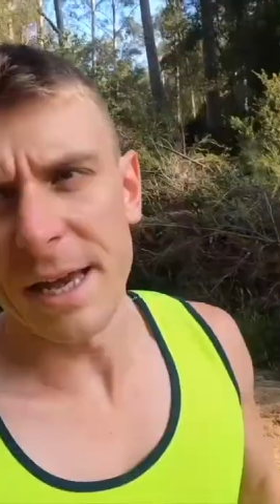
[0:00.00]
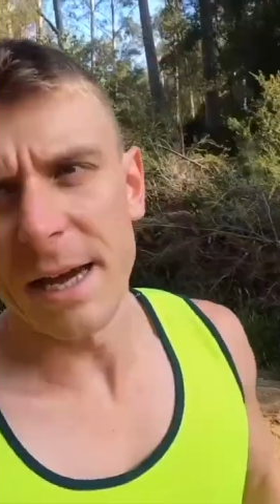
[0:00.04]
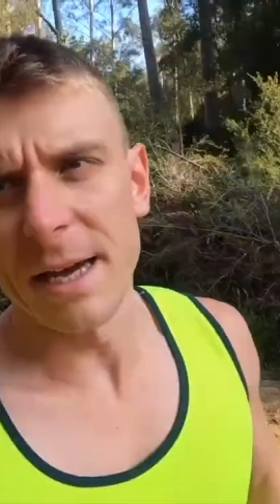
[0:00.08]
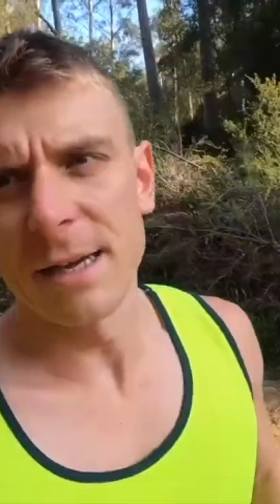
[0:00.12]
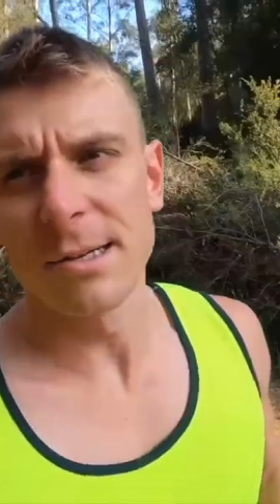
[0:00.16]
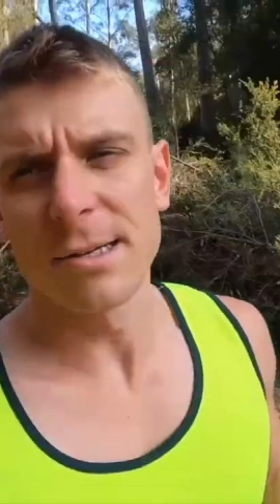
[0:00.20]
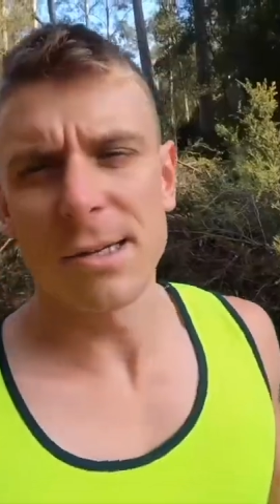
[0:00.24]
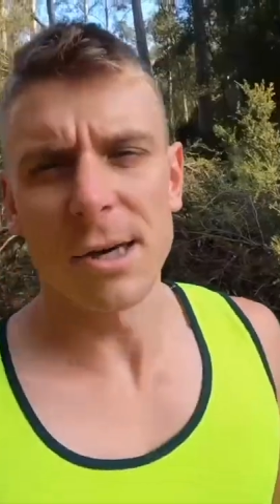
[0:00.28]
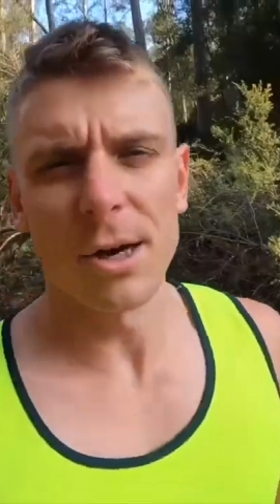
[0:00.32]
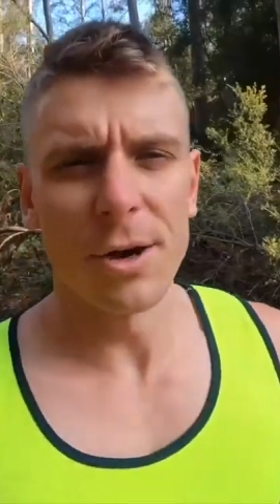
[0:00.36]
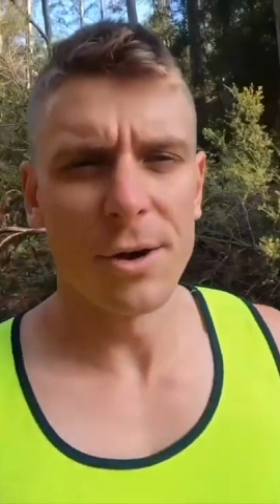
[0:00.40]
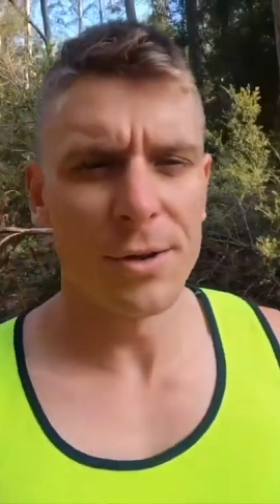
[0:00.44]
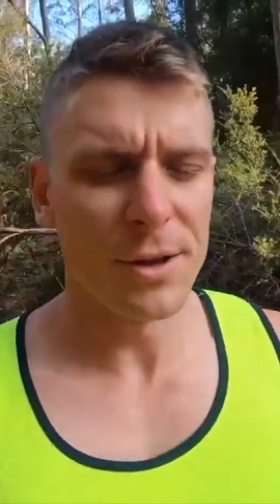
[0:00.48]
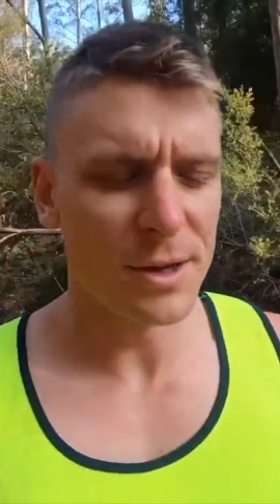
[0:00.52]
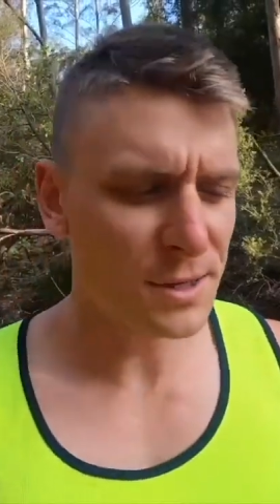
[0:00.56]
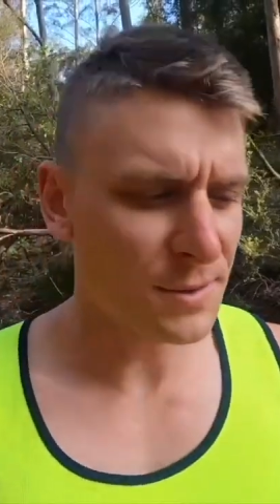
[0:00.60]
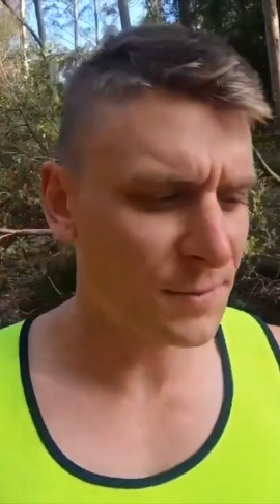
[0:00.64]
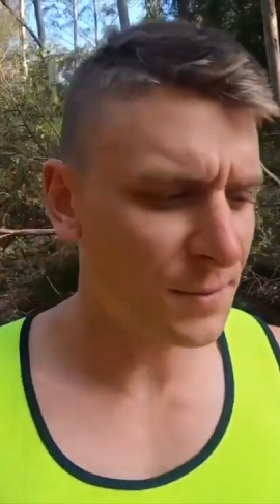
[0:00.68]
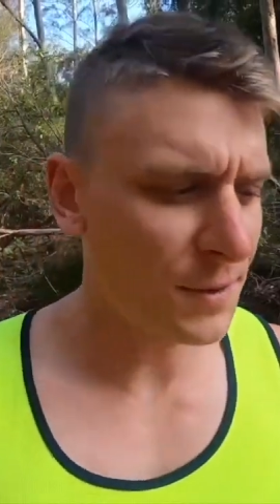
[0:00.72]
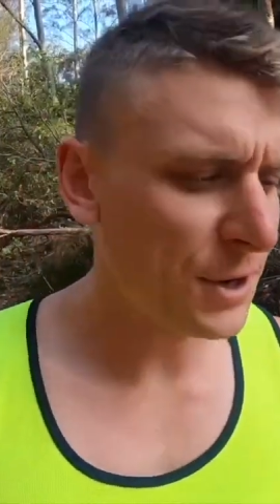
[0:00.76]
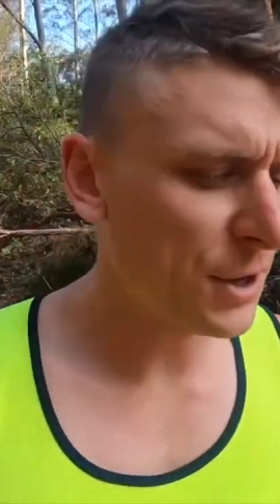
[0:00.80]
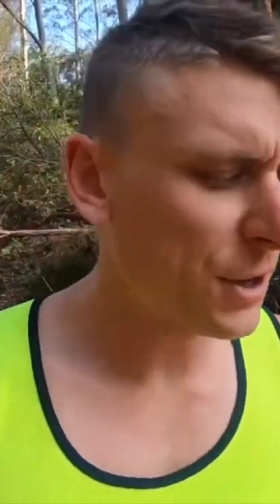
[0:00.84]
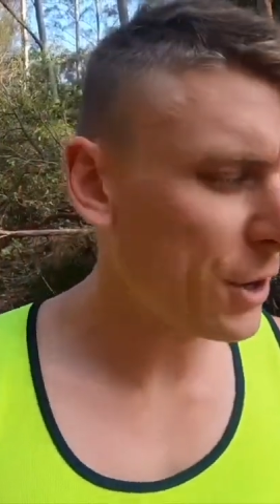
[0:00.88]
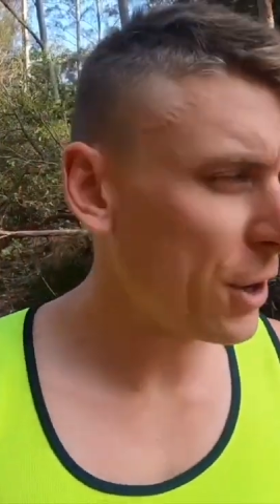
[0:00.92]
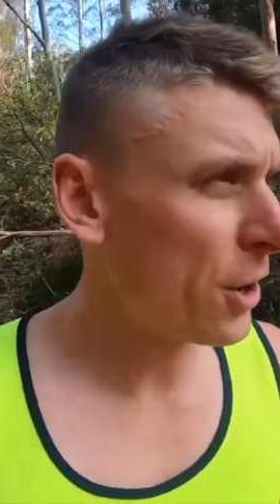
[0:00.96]
Okay, so
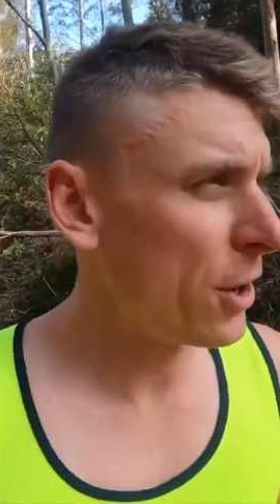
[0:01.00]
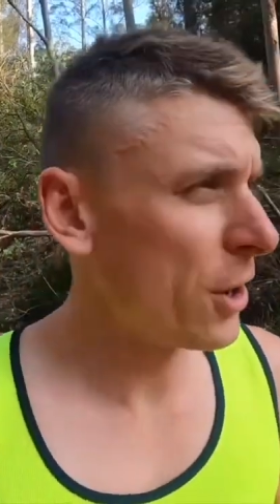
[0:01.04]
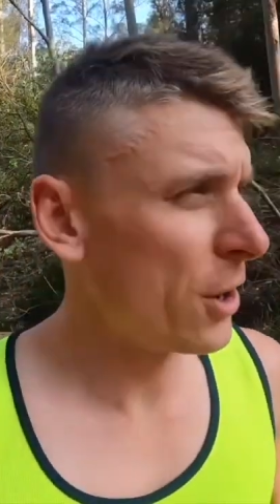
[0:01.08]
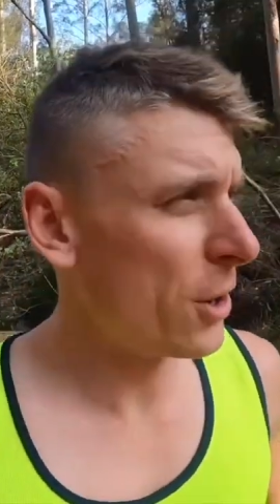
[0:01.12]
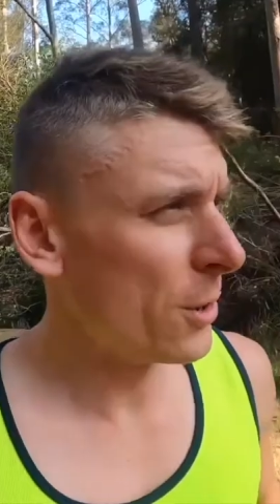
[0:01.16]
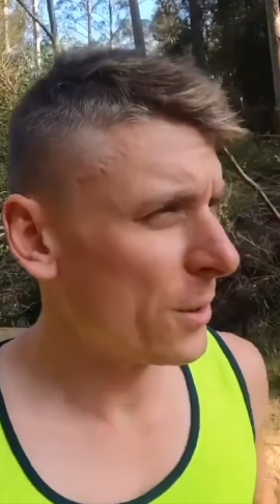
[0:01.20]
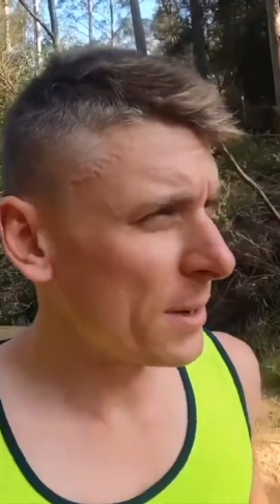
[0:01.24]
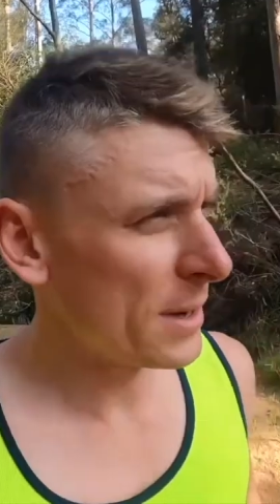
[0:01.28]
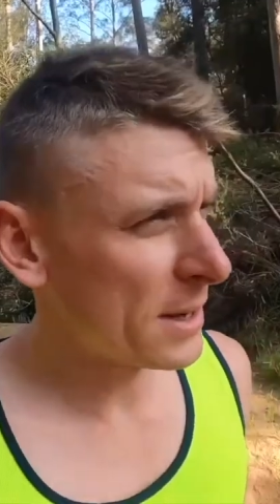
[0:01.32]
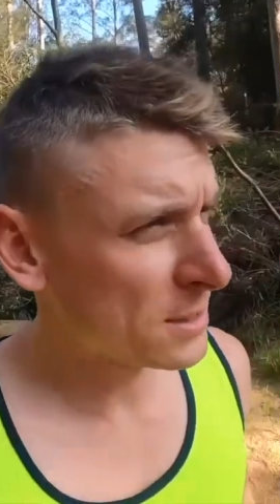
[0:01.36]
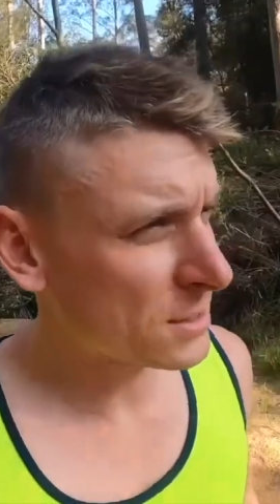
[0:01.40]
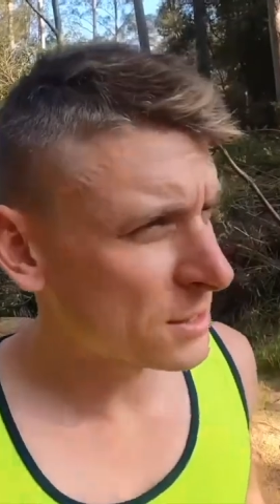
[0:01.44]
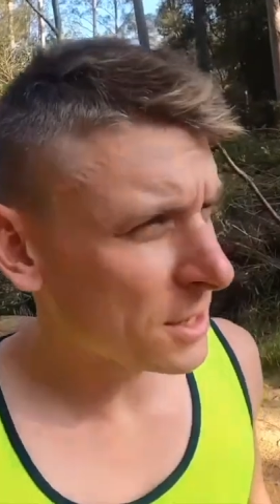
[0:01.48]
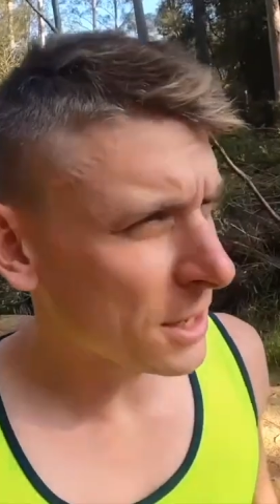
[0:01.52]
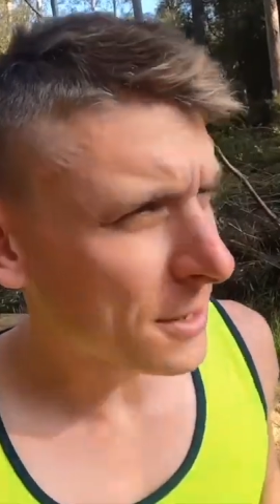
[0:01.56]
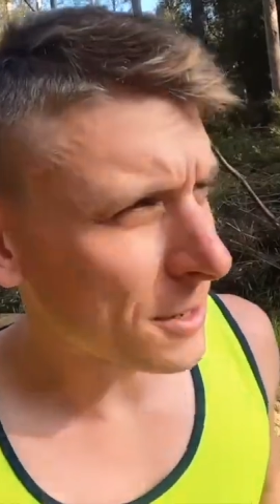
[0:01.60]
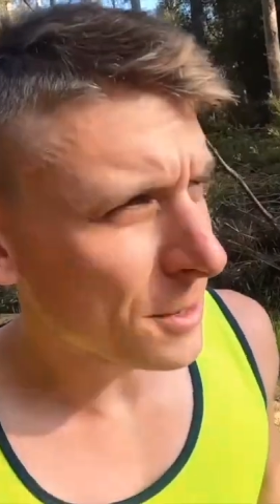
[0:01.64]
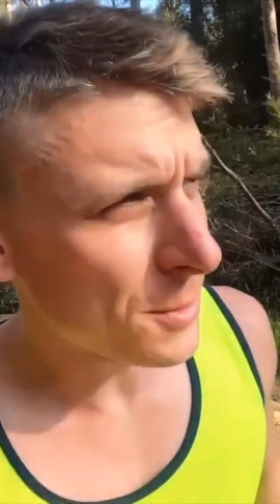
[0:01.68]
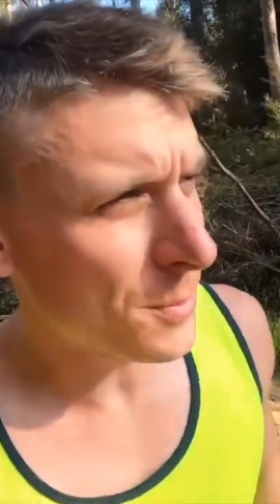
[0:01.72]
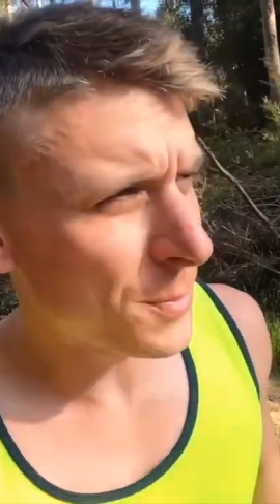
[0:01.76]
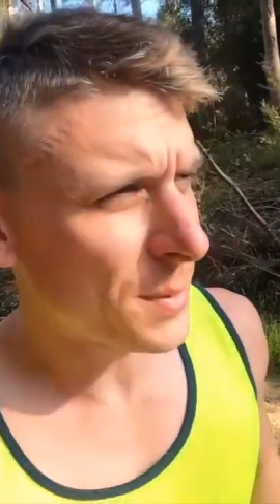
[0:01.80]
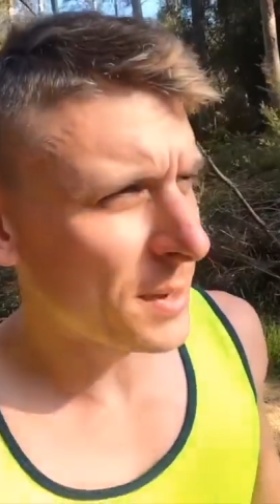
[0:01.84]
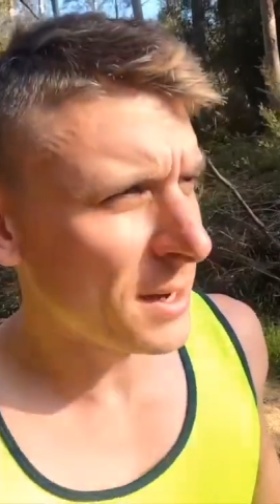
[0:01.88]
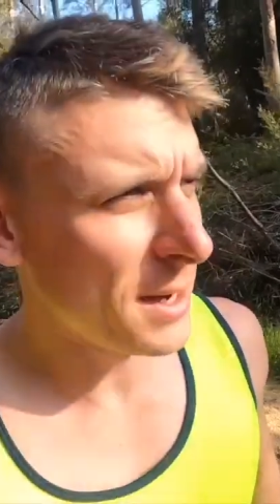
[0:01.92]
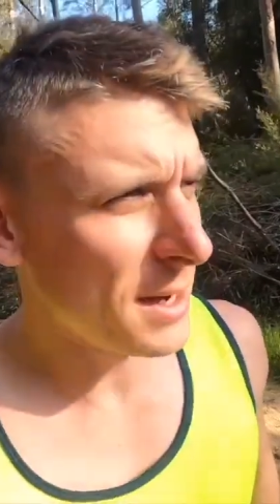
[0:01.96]
this video is
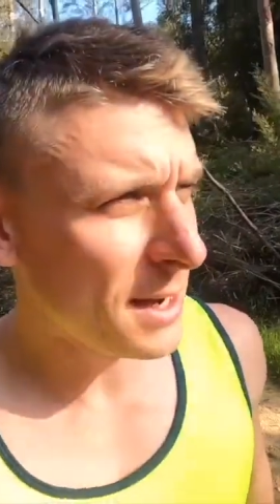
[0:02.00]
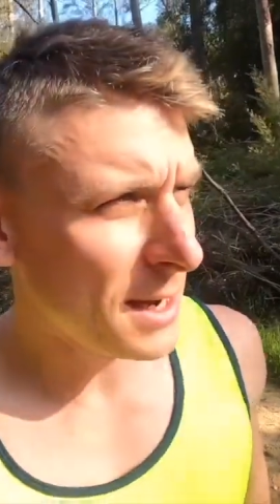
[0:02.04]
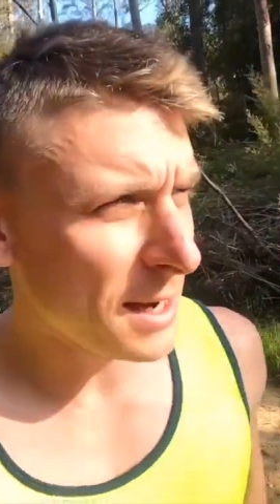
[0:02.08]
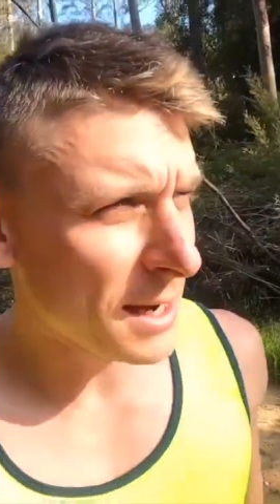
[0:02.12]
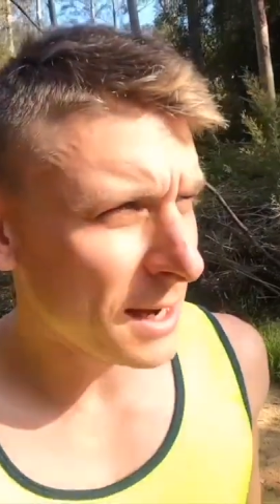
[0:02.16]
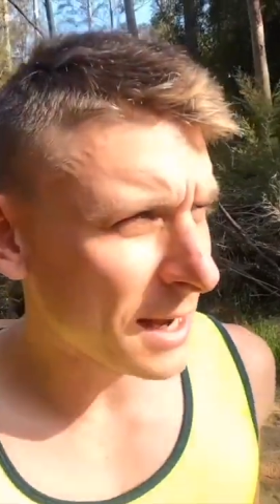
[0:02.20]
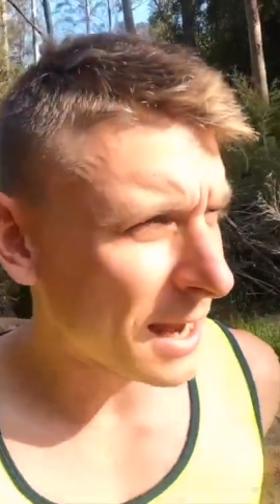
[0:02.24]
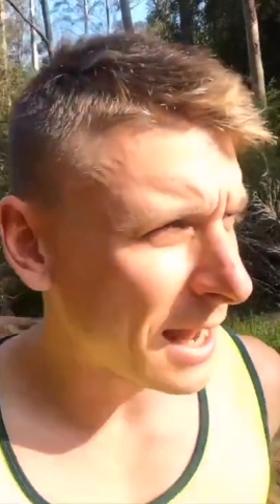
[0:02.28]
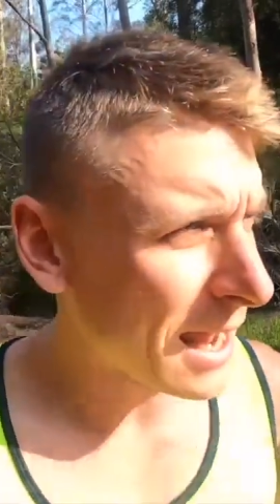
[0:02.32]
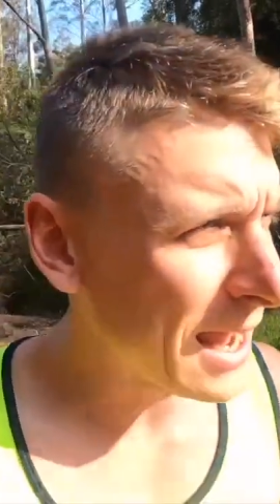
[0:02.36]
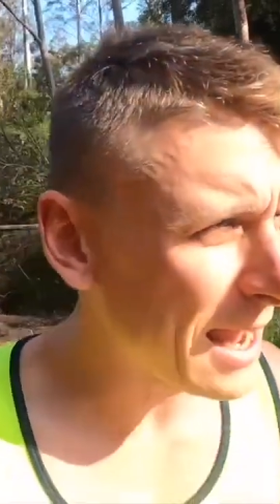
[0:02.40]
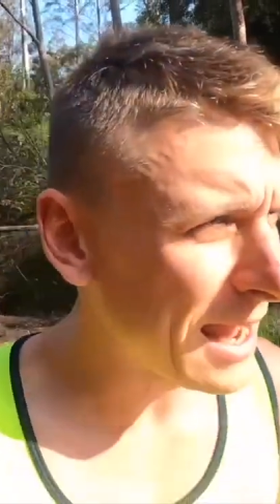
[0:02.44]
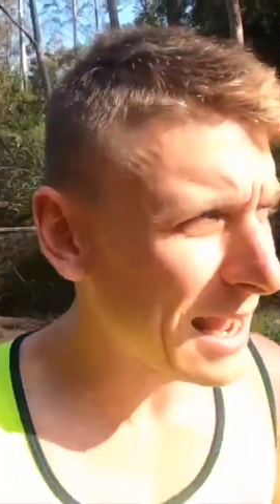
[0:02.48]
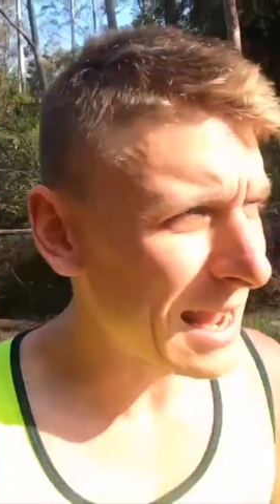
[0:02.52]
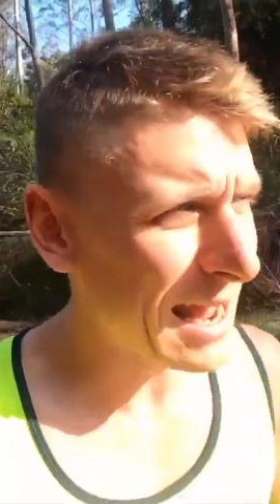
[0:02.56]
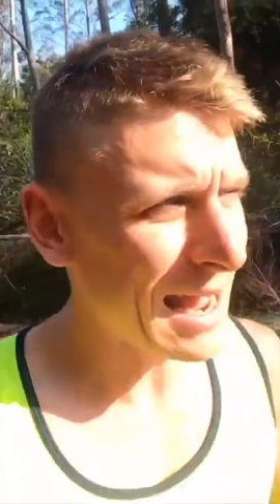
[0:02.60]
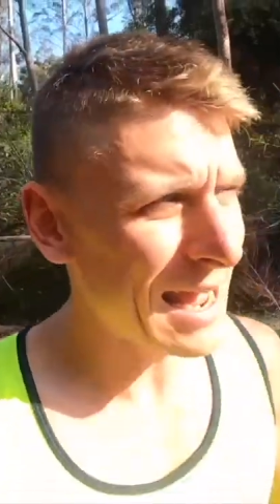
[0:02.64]
gonna be